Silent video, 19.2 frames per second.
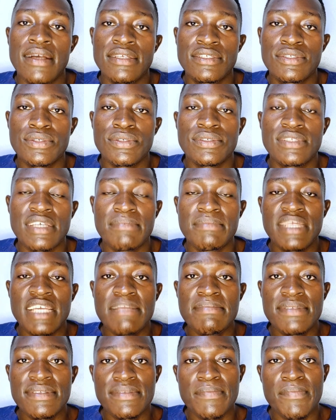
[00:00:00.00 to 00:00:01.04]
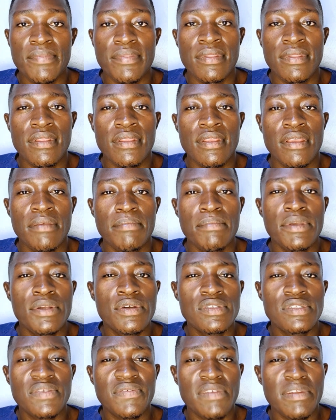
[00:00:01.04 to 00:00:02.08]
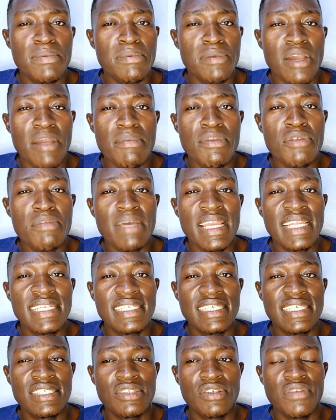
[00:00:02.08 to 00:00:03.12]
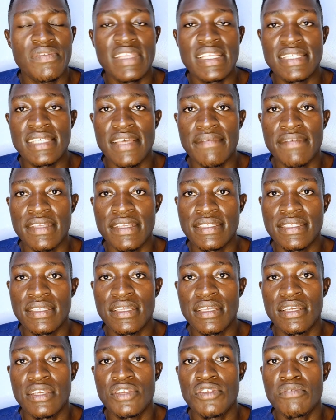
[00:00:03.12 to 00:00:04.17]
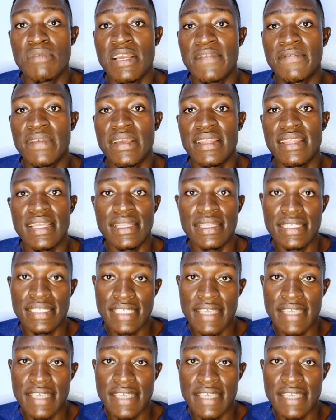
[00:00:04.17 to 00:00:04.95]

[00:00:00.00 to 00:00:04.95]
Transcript: So sometimes, because of abnormalities of the cervix, you might find that the